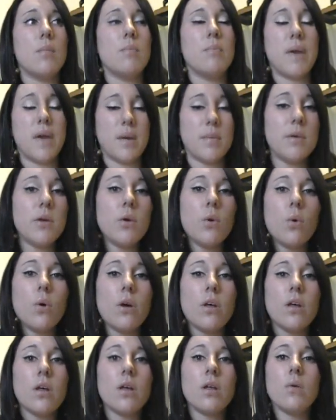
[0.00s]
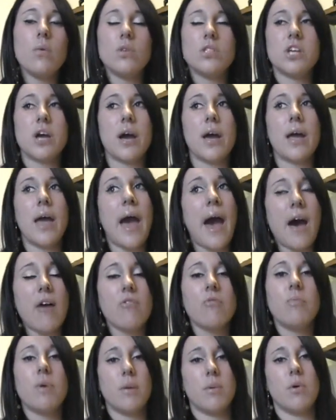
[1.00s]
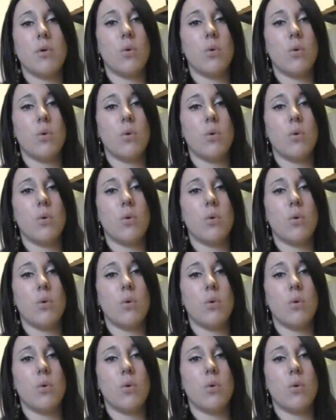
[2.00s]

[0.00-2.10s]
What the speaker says: baby oil, which I have baby